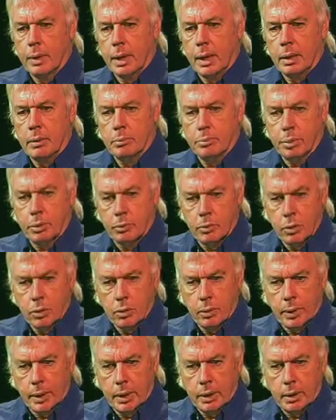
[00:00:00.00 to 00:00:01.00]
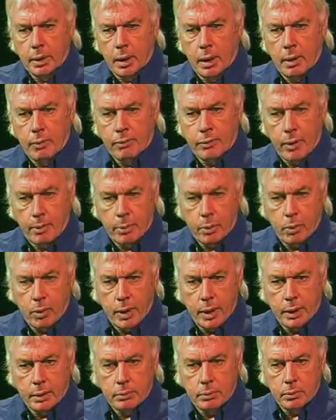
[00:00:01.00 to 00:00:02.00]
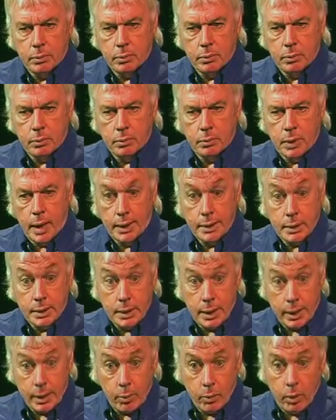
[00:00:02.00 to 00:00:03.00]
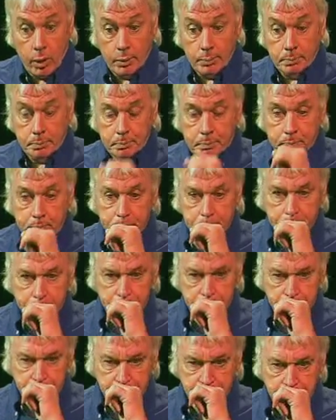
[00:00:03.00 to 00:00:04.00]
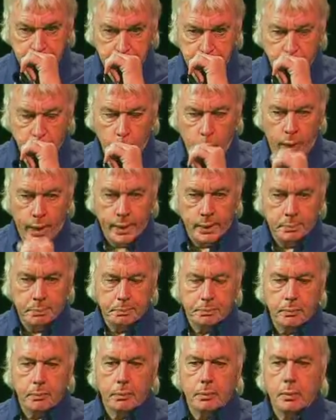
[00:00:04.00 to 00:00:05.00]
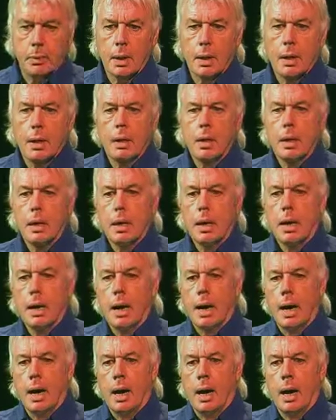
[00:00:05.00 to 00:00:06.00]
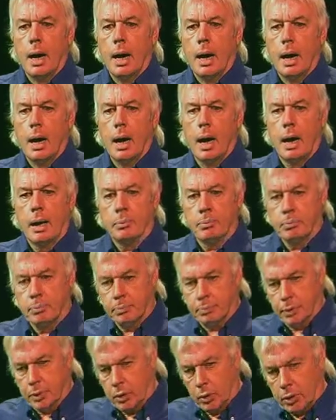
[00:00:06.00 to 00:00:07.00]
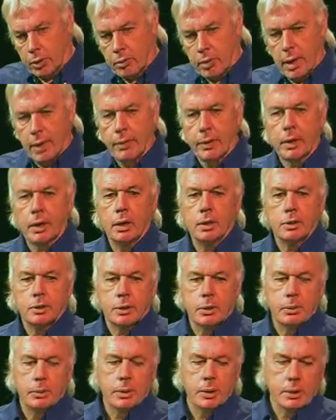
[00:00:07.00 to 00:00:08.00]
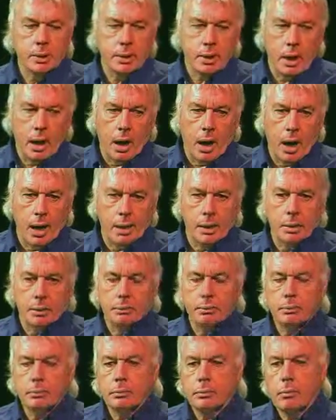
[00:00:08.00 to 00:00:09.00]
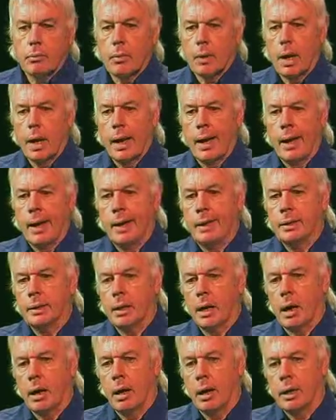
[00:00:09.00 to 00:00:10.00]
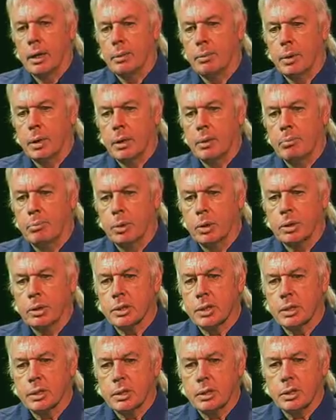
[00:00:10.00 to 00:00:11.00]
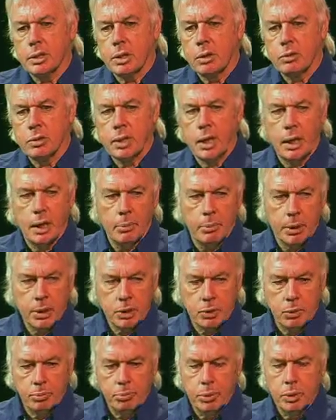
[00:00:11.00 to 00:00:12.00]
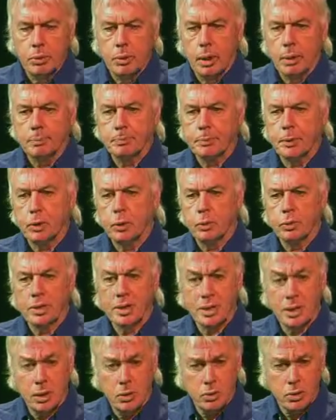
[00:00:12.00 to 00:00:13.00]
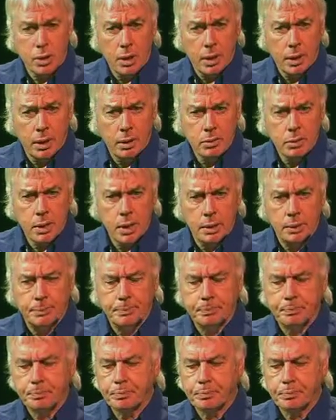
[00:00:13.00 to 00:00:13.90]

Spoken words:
in Peru in February 1991, when I'd gone around the country with this guide, and he booked us into this hotel in a place called Puno, called the Siyustani Hotel.